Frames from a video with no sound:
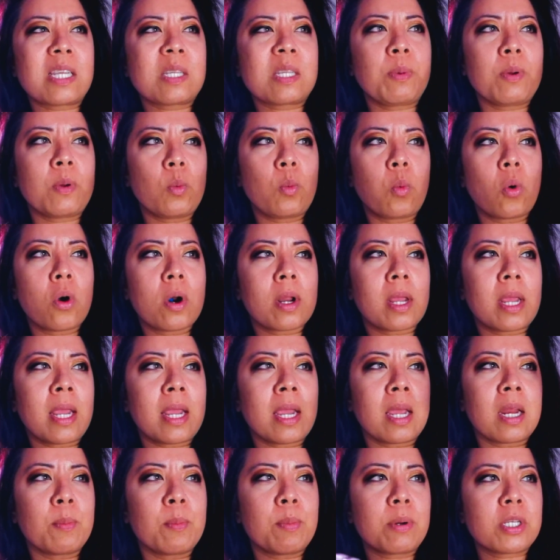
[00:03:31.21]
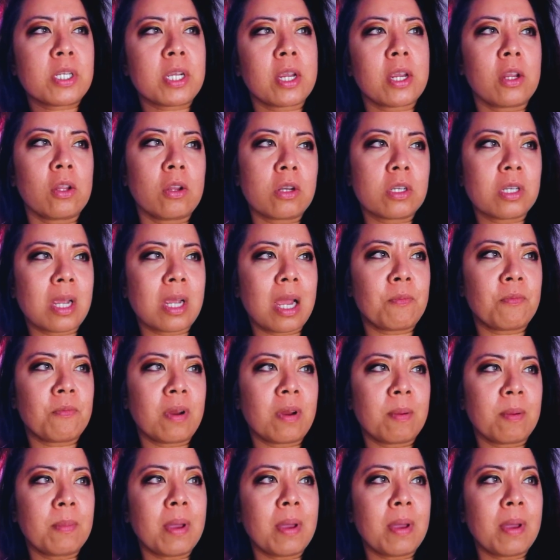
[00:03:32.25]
been working in a particular time frame.